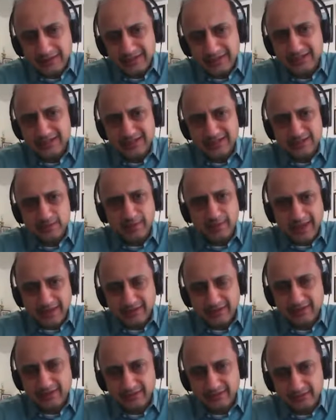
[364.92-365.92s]
India's
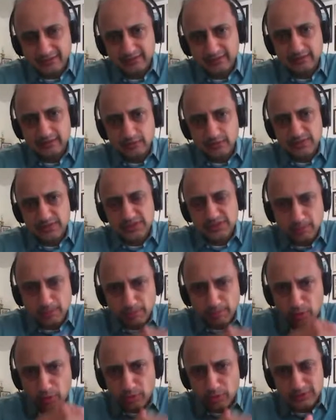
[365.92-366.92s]
banking system
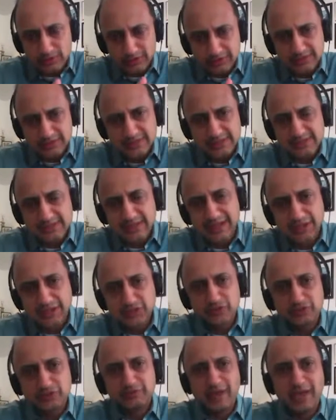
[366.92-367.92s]
support these
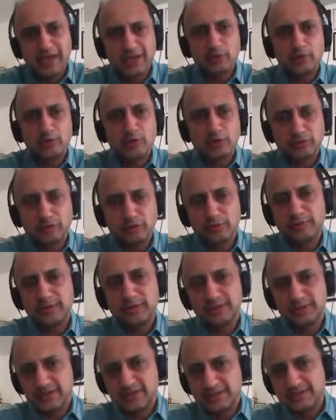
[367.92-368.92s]
kinds of micro
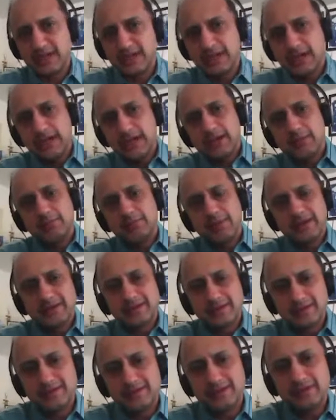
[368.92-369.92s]
entrepreneurs by
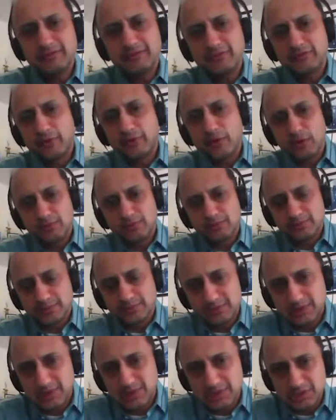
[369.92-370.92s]
learning from
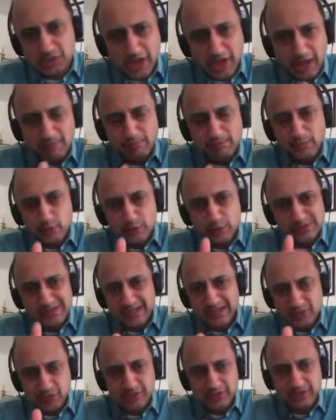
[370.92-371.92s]
the shampoo
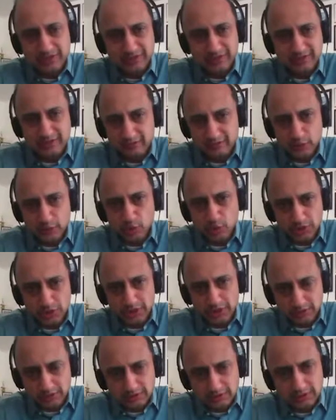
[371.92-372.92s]
sachet
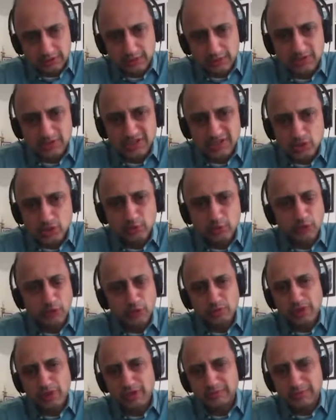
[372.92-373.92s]
revolution? Okay, so what
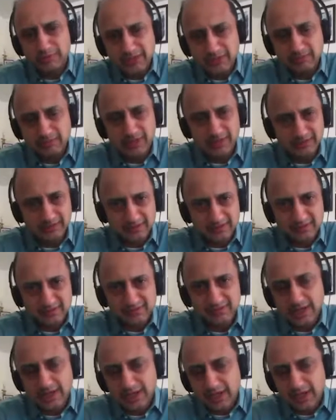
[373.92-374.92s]
do I mean by this?